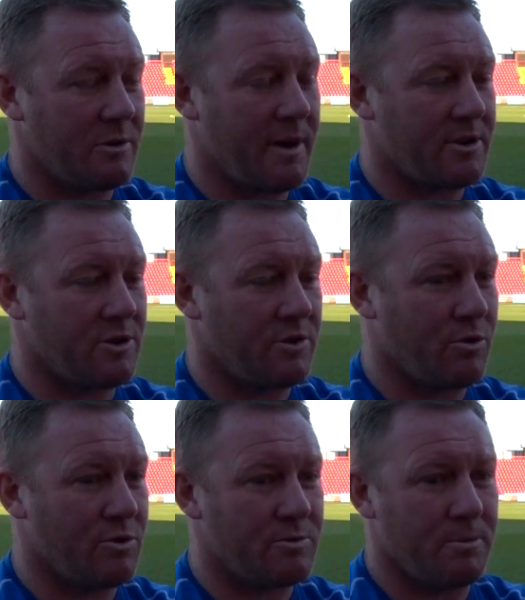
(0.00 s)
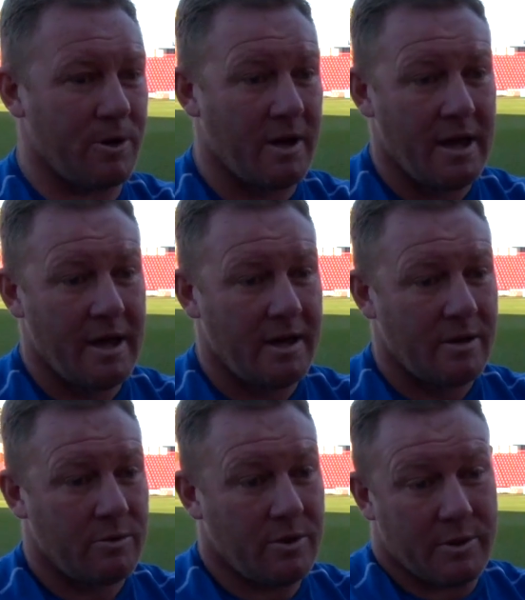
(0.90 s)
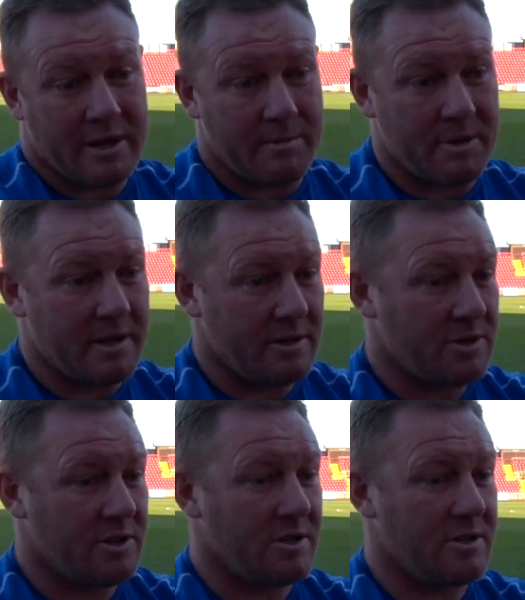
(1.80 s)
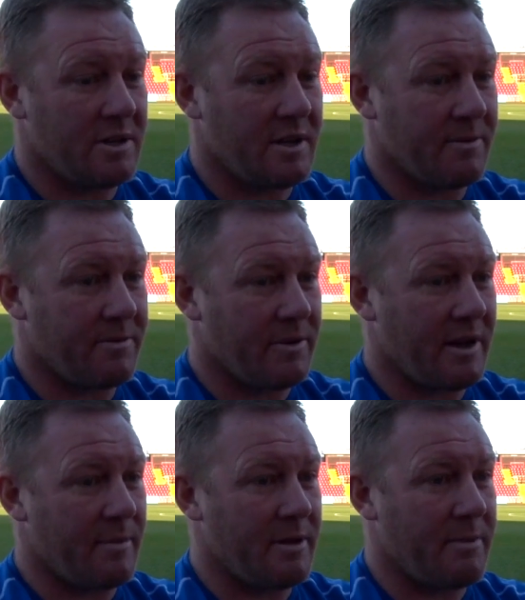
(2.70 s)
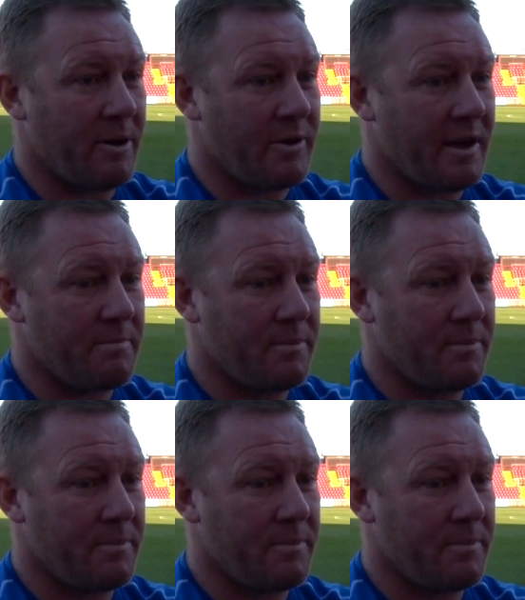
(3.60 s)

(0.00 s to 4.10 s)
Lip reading: matching the runs, but we kept a clean sheet today, and I'm very happy about that.